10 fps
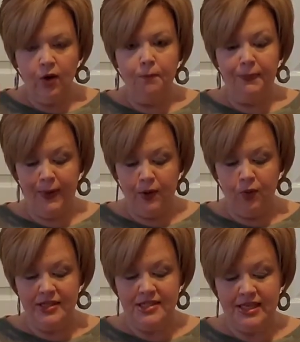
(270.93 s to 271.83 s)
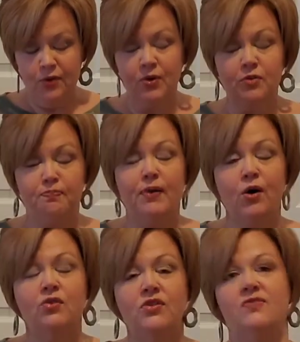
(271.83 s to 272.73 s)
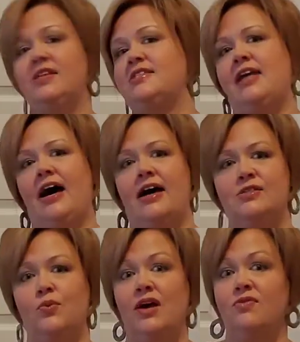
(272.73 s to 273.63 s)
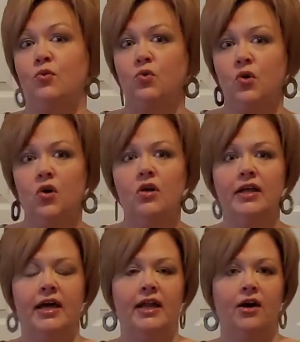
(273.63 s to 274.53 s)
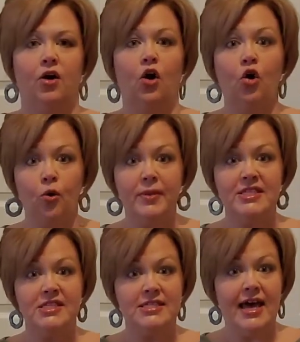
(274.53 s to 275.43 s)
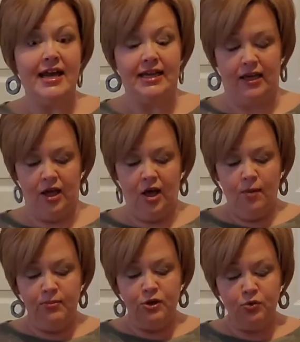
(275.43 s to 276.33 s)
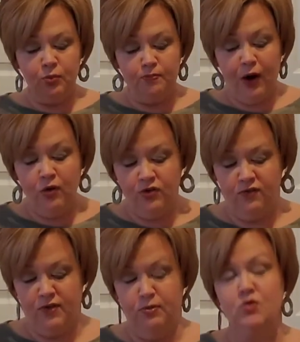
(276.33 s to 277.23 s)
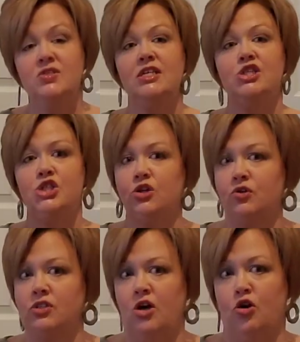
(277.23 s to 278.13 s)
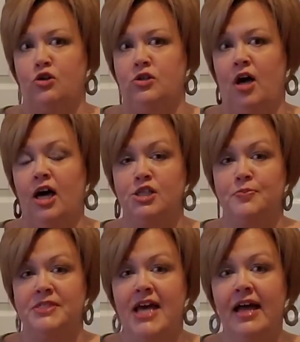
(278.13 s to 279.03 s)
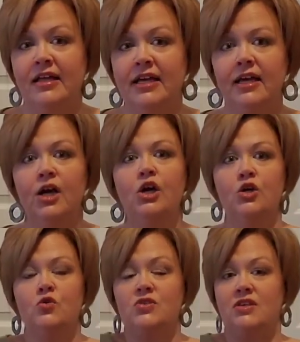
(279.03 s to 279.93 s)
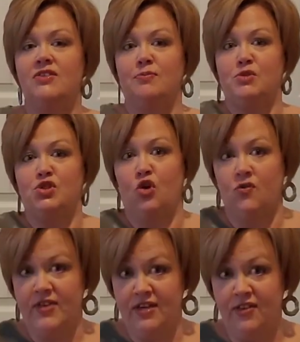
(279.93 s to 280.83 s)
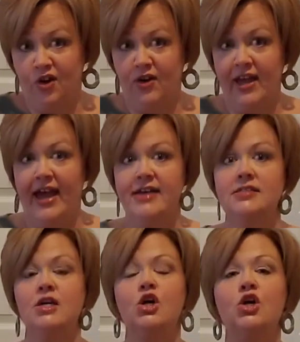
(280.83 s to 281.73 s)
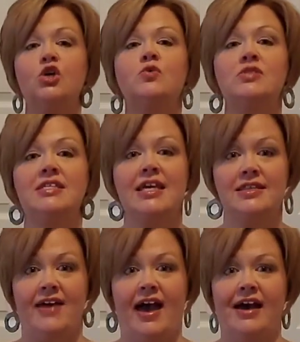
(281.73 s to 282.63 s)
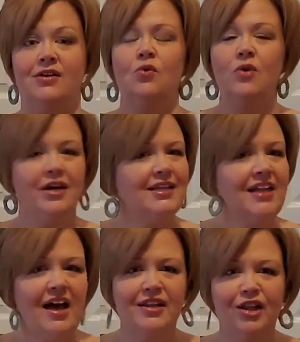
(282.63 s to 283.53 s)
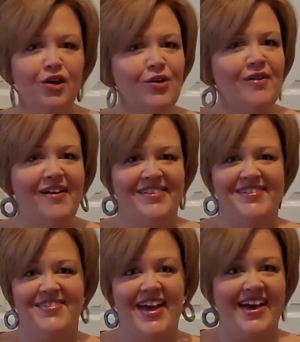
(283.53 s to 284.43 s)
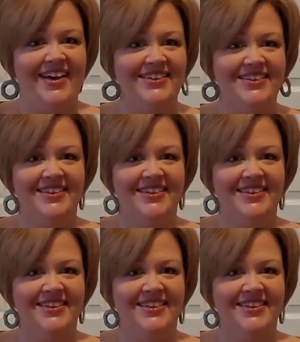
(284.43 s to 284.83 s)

But we see with both of these guys, we have a rural and an urban setting, but through both of them, you see generous hospitality. You see them serving their guests. You see that. Where did Lot learn all of that?